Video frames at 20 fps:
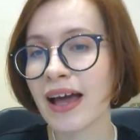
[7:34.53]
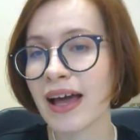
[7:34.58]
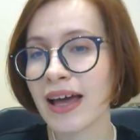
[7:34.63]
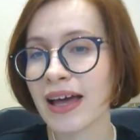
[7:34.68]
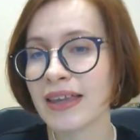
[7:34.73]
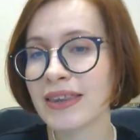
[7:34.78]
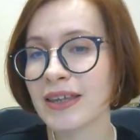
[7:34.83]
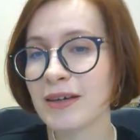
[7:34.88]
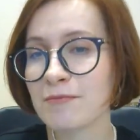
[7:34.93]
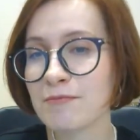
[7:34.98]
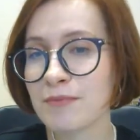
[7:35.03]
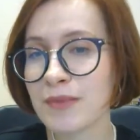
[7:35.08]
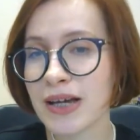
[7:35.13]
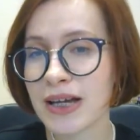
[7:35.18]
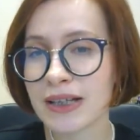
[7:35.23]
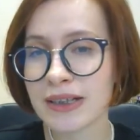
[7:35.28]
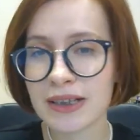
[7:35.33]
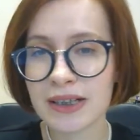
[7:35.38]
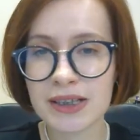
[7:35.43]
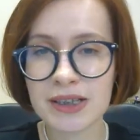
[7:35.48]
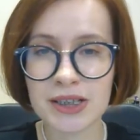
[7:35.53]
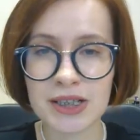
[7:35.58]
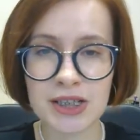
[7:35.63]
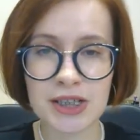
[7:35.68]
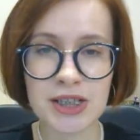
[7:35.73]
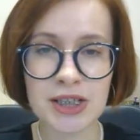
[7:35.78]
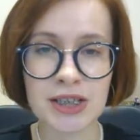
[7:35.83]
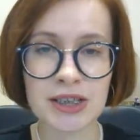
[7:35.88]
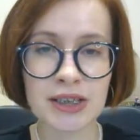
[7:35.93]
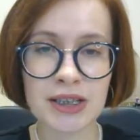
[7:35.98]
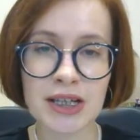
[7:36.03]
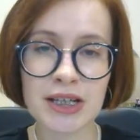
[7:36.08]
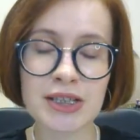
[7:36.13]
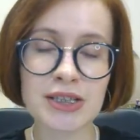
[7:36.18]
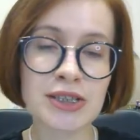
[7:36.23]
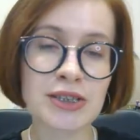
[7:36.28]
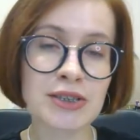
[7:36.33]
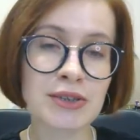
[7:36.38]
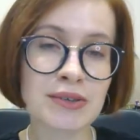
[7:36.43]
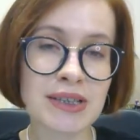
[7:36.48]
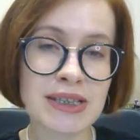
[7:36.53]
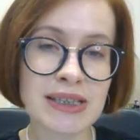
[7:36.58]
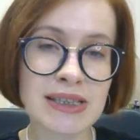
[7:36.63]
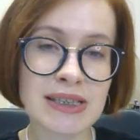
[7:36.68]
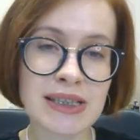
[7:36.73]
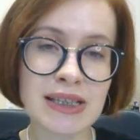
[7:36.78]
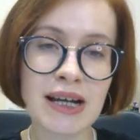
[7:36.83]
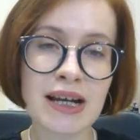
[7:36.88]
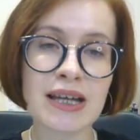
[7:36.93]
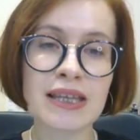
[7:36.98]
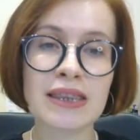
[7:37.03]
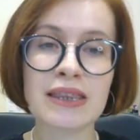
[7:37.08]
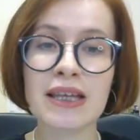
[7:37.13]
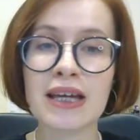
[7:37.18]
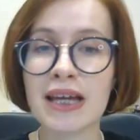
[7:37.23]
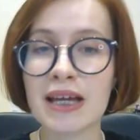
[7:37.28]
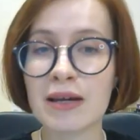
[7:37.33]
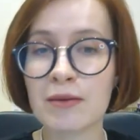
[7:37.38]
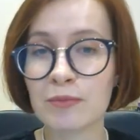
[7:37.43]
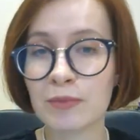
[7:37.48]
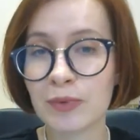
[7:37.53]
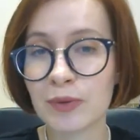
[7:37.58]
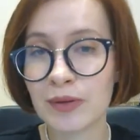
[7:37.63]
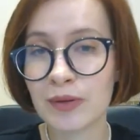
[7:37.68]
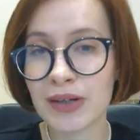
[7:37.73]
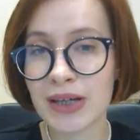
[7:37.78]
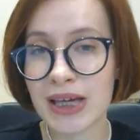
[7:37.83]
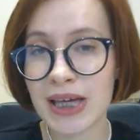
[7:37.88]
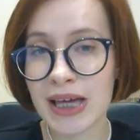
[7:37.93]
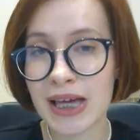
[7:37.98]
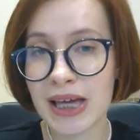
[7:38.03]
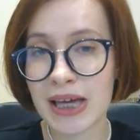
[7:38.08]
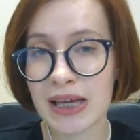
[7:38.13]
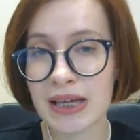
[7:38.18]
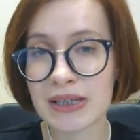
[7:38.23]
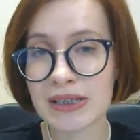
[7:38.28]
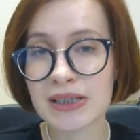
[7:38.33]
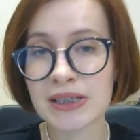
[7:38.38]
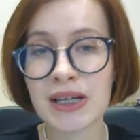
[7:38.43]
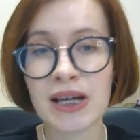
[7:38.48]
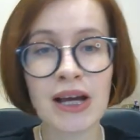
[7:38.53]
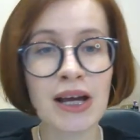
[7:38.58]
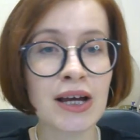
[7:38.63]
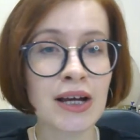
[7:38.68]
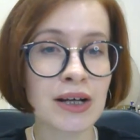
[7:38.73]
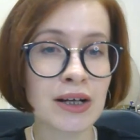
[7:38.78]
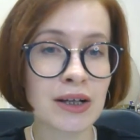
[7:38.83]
And the main condition is to assign the employees